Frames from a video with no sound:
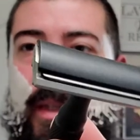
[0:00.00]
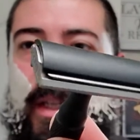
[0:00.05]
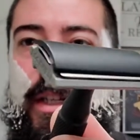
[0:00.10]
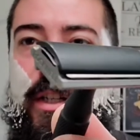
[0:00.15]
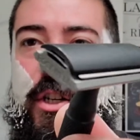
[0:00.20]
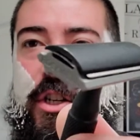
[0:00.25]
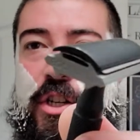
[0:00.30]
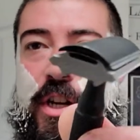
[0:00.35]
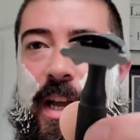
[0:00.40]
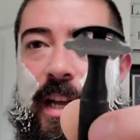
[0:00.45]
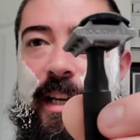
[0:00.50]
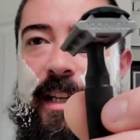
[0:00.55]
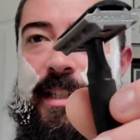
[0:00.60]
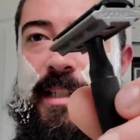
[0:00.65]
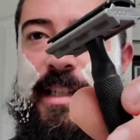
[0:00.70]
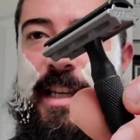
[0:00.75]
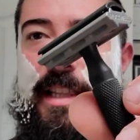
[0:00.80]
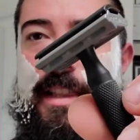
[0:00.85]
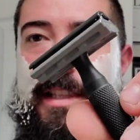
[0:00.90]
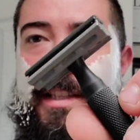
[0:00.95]
Shady
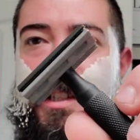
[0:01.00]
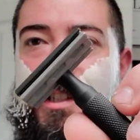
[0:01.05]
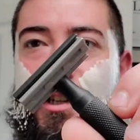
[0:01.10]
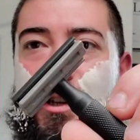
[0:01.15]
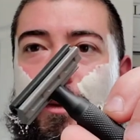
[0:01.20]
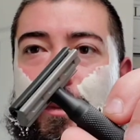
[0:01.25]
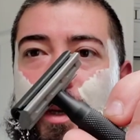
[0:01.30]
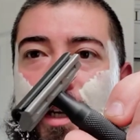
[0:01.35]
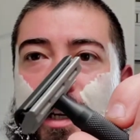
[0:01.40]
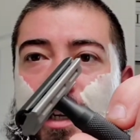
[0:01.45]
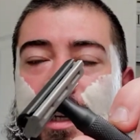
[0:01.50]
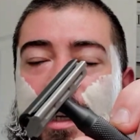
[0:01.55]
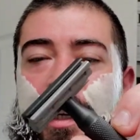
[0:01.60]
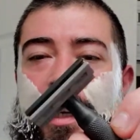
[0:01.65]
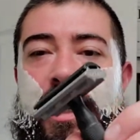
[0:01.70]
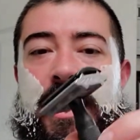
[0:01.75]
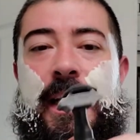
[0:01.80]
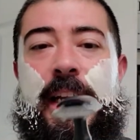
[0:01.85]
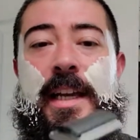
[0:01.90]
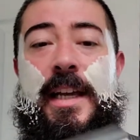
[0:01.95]
sent this to me
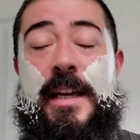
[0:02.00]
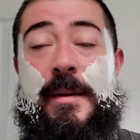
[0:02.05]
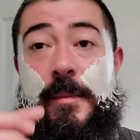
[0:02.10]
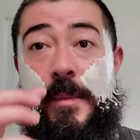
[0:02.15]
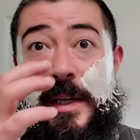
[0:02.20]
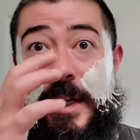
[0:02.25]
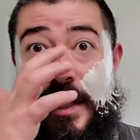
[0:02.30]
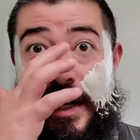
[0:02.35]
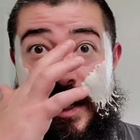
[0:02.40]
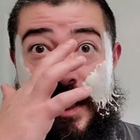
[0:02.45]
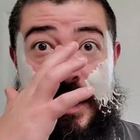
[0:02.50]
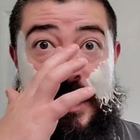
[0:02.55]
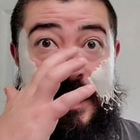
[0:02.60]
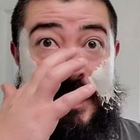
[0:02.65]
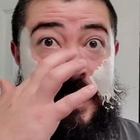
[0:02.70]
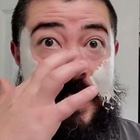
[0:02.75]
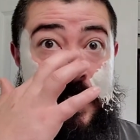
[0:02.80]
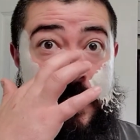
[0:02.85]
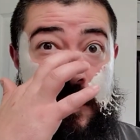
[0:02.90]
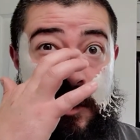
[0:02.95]

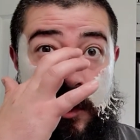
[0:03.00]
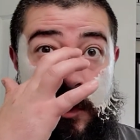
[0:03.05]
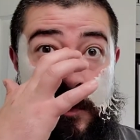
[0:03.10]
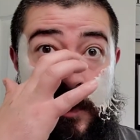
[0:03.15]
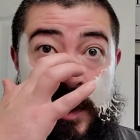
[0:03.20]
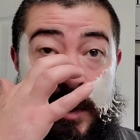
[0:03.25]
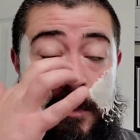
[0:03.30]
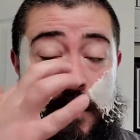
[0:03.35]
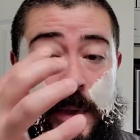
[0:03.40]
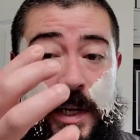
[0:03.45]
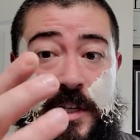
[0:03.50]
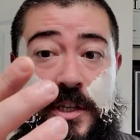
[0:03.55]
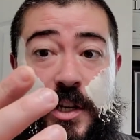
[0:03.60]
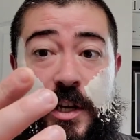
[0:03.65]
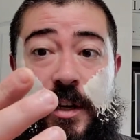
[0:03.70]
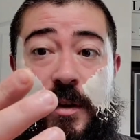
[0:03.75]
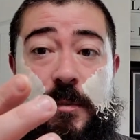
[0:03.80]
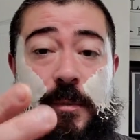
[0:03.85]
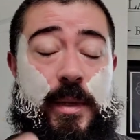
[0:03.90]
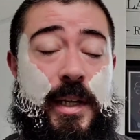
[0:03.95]
because he heard me bitch and
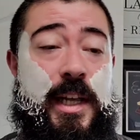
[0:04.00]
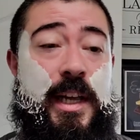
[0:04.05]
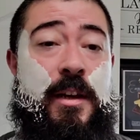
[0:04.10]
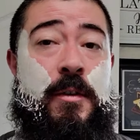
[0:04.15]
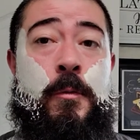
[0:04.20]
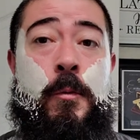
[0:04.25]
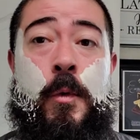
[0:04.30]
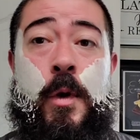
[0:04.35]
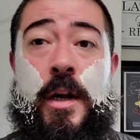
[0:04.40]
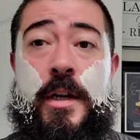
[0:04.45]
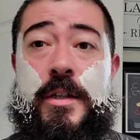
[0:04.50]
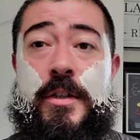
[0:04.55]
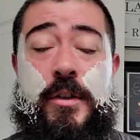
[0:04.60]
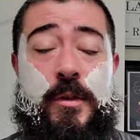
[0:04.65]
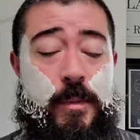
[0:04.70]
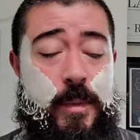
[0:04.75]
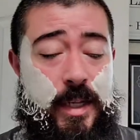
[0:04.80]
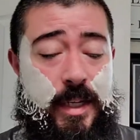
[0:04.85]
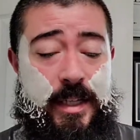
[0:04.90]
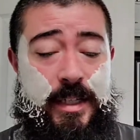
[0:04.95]
complain one too
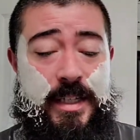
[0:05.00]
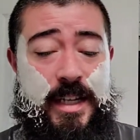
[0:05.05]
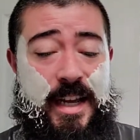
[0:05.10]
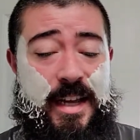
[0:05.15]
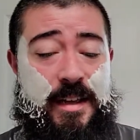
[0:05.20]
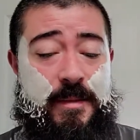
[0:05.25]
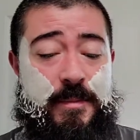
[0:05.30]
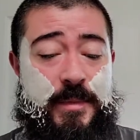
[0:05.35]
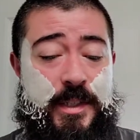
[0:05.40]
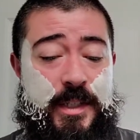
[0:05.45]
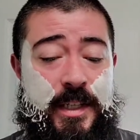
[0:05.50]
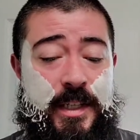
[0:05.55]
many times